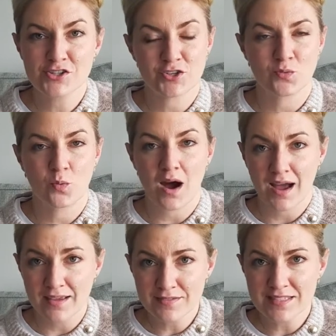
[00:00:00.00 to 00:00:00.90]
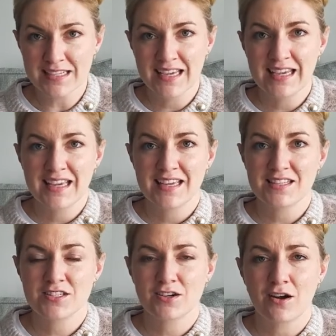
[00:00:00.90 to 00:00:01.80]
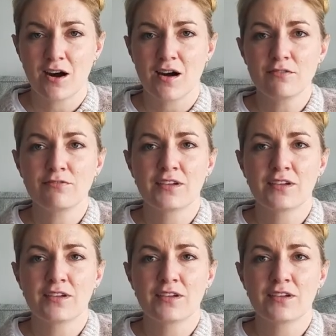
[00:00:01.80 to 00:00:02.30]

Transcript: your wives into golf,